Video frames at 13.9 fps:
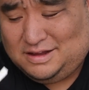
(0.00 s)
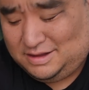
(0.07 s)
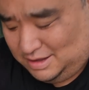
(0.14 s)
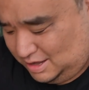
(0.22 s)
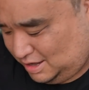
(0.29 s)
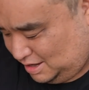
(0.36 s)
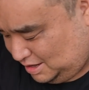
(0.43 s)

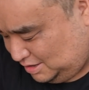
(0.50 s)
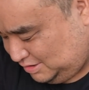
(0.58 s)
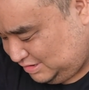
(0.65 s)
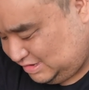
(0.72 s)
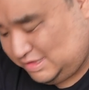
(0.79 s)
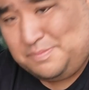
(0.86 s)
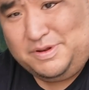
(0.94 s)
And you
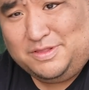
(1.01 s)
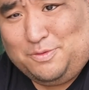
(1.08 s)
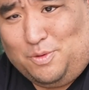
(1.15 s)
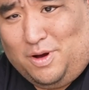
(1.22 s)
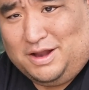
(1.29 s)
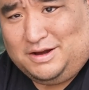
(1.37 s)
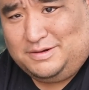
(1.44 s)
just dip it in the
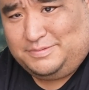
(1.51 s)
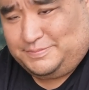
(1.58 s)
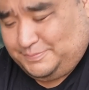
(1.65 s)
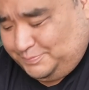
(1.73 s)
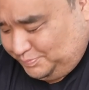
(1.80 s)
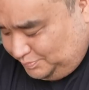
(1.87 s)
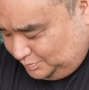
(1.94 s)
water
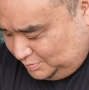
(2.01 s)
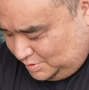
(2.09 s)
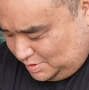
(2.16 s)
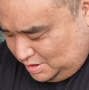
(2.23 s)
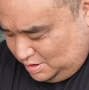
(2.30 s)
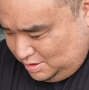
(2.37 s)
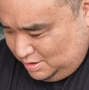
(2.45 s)

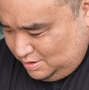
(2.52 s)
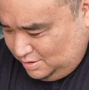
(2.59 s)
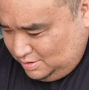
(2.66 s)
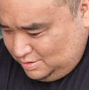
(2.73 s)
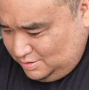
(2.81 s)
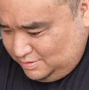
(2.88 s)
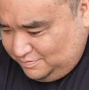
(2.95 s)

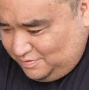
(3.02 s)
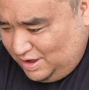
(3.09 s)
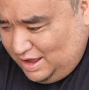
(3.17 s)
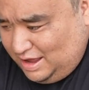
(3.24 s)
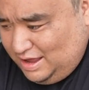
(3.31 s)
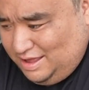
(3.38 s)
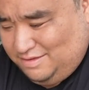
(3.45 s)

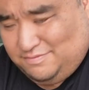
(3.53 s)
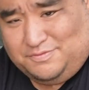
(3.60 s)
five,